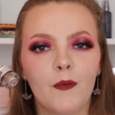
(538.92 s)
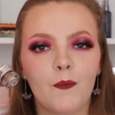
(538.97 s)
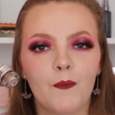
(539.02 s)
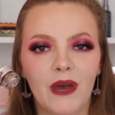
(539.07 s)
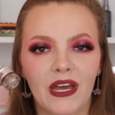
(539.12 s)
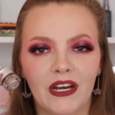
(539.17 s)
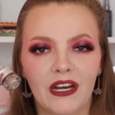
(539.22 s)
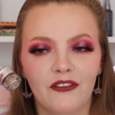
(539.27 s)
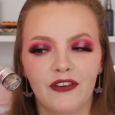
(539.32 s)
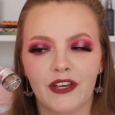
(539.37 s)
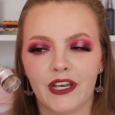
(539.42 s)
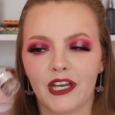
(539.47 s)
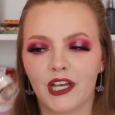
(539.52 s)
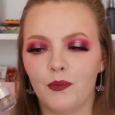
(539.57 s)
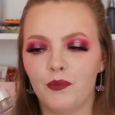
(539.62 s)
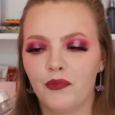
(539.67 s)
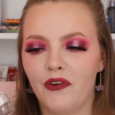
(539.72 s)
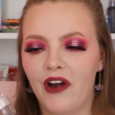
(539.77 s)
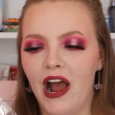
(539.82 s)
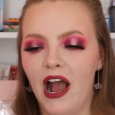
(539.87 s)
Benefit
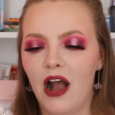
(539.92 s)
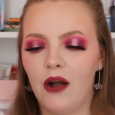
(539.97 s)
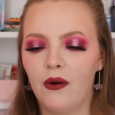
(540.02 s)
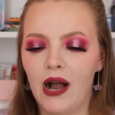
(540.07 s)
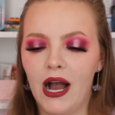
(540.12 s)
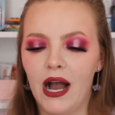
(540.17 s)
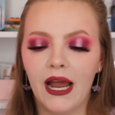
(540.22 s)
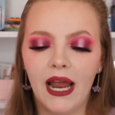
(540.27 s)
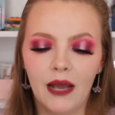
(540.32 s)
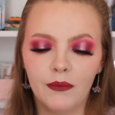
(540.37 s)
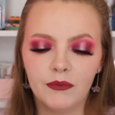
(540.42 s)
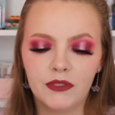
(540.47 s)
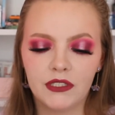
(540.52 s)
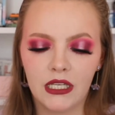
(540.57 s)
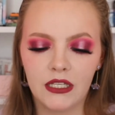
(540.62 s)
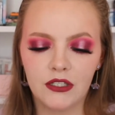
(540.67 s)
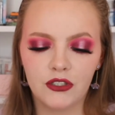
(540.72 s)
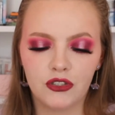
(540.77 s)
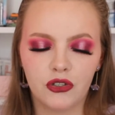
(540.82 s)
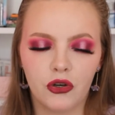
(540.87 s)
Cabrow. I am
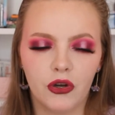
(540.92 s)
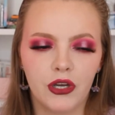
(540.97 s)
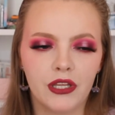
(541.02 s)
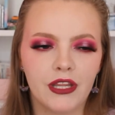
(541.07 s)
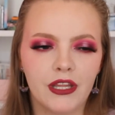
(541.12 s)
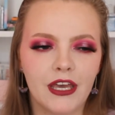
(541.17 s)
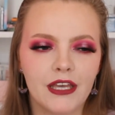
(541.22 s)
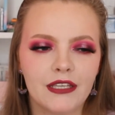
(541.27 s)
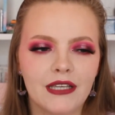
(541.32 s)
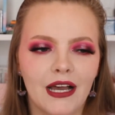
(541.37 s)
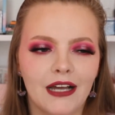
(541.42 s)
still enjoying this.